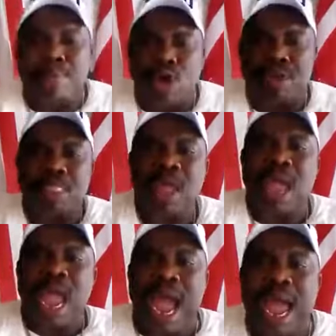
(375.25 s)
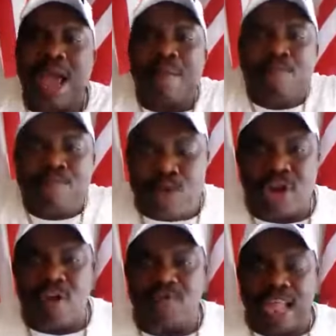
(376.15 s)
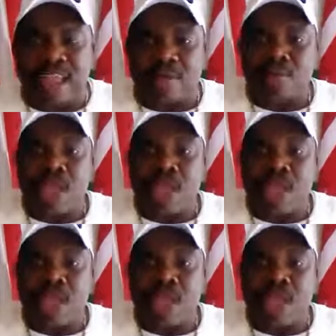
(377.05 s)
money. I am a freedom fighter.